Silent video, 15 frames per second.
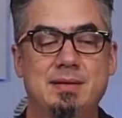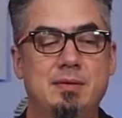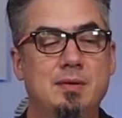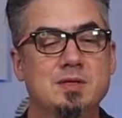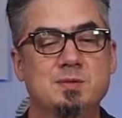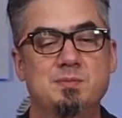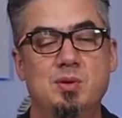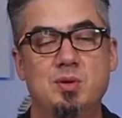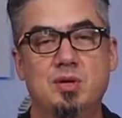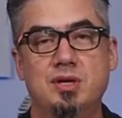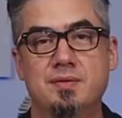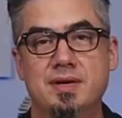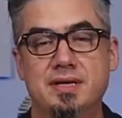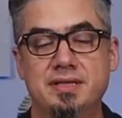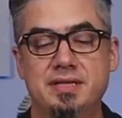I'm always
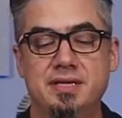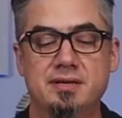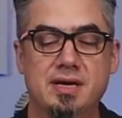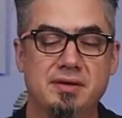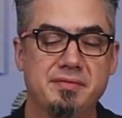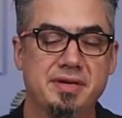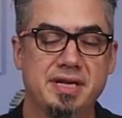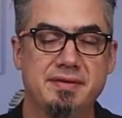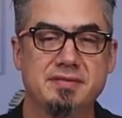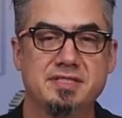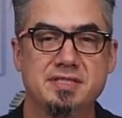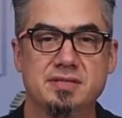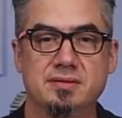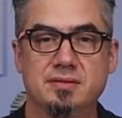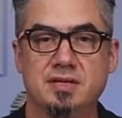poking around there. I read every
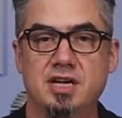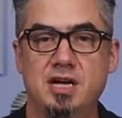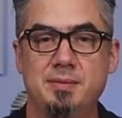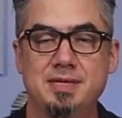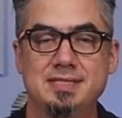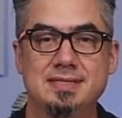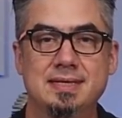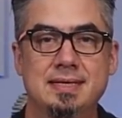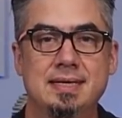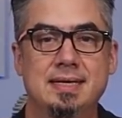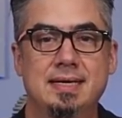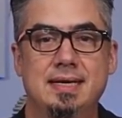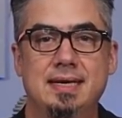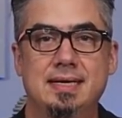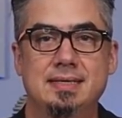single comment,
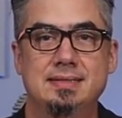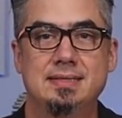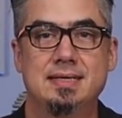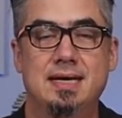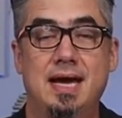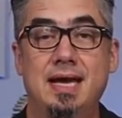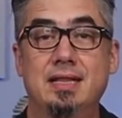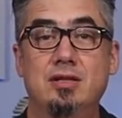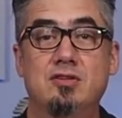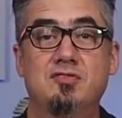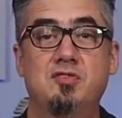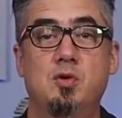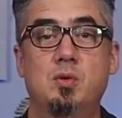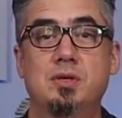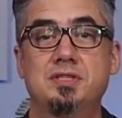and I look
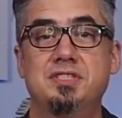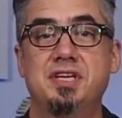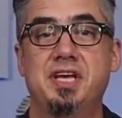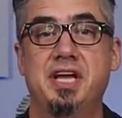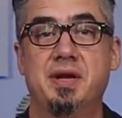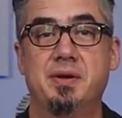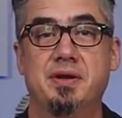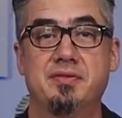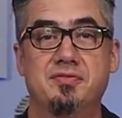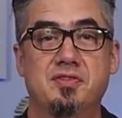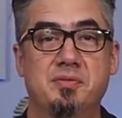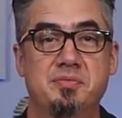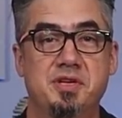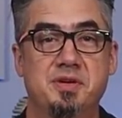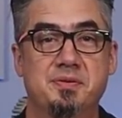forward to hearing
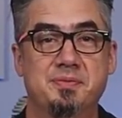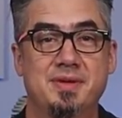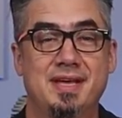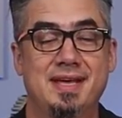from you.